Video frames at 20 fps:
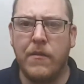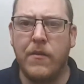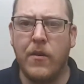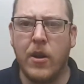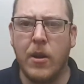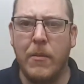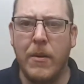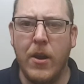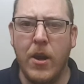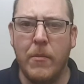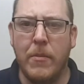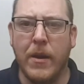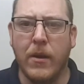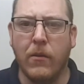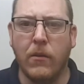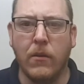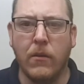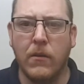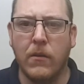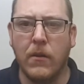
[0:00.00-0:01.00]
fuck am I on
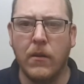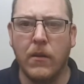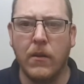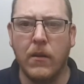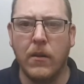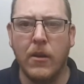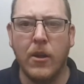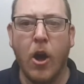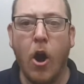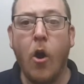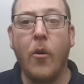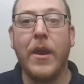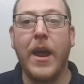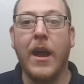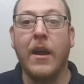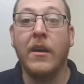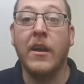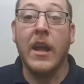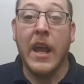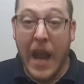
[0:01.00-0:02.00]
about? Oh
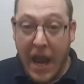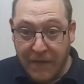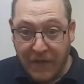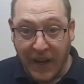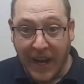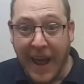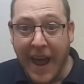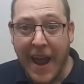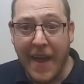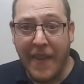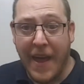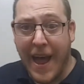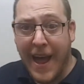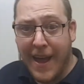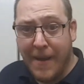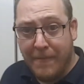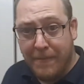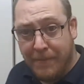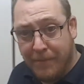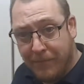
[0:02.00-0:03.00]
yeah, if you like
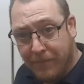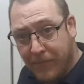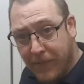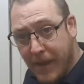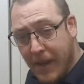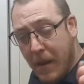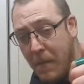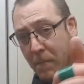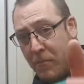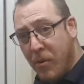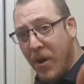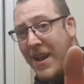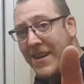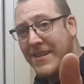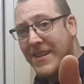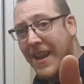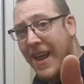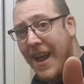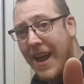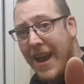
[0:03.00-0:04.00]
that,
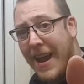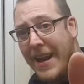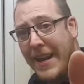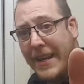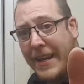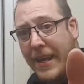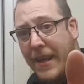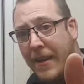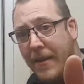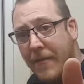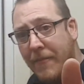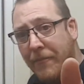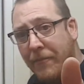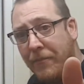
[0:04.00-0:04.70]
press like